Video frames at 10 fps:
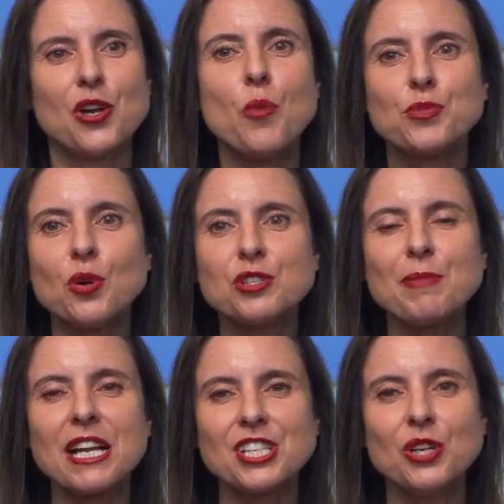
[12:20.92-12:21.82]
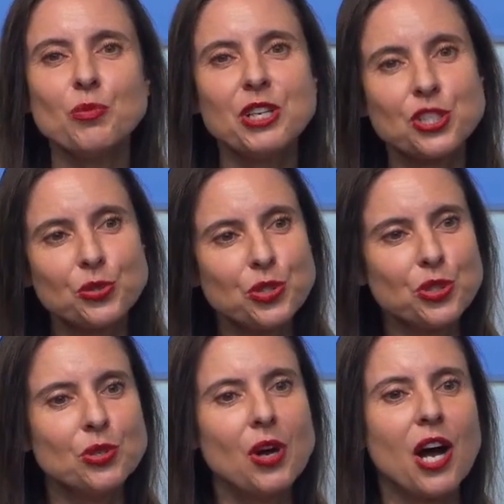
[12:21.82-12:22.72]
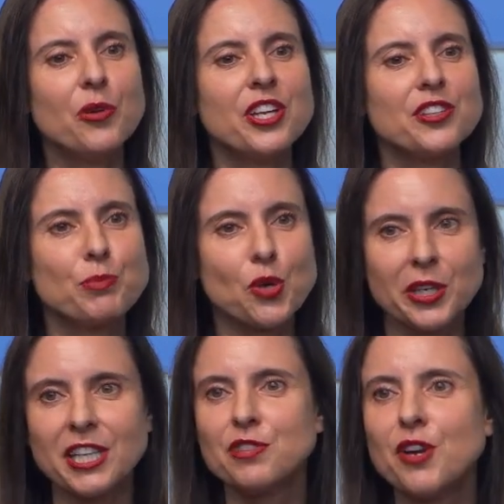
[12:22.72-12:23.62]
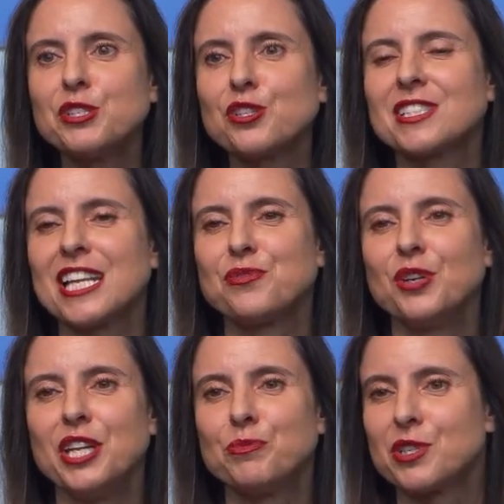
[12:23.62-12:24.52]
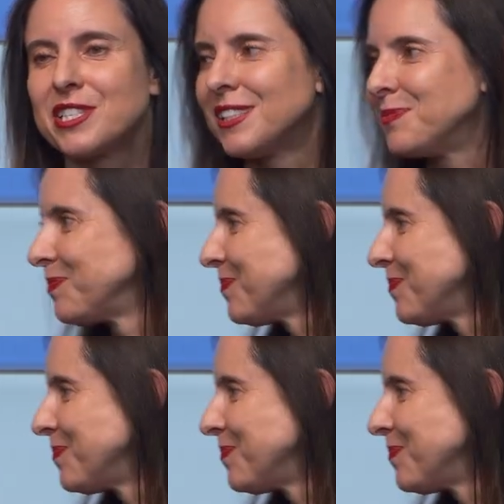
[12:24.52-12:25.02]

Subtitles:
approach, Marcelo will show to you how they are deploying it very successfully in Brazil.